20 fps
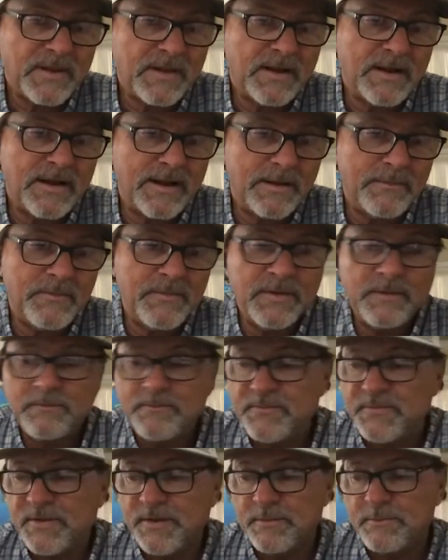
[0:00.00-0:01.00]

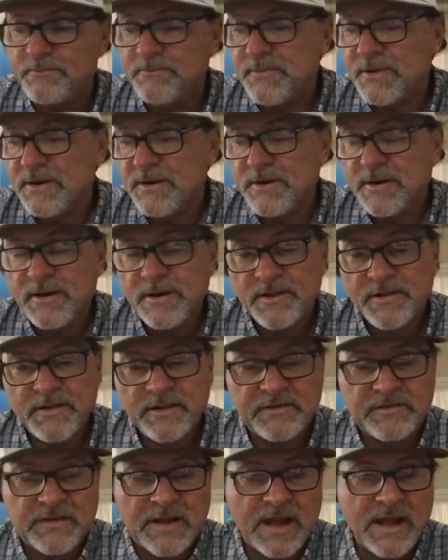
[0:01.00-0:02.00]

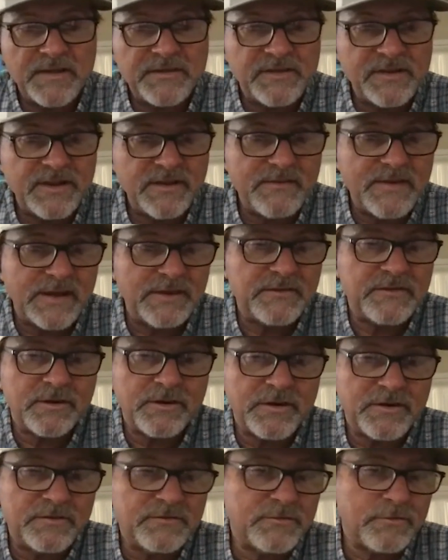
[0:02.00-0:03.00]
The size of the events
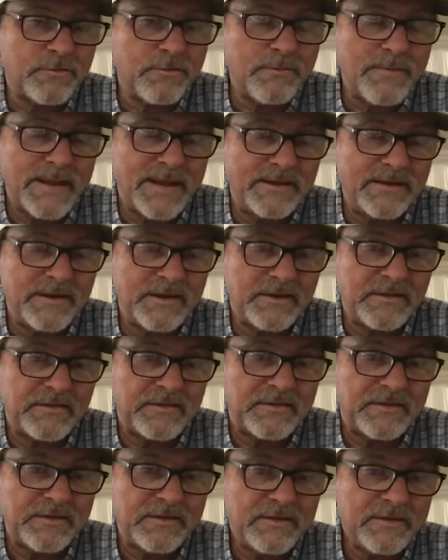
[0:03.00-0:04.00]
are
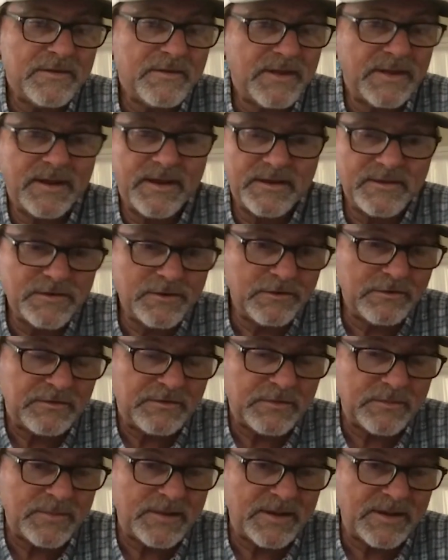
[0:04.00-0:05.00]
tremendous. They didn't
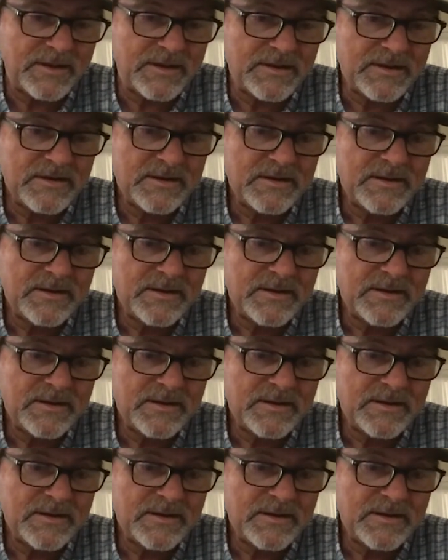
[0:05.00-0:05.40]
used to be.